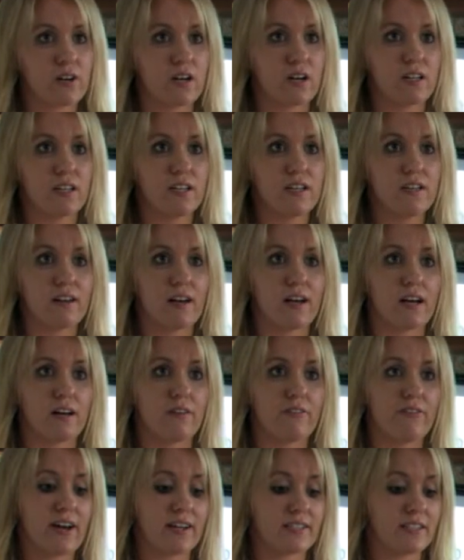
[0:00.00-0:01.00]
honey
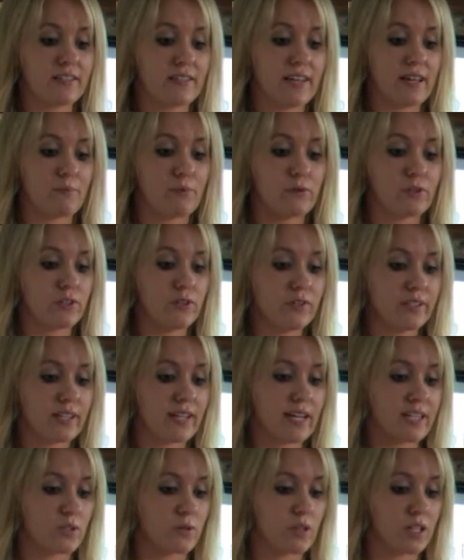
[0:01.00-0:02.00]
that they produce, that
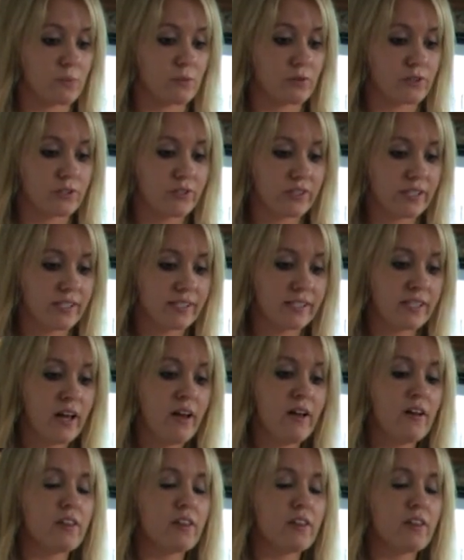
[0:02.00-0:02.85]
Katu Honey produces,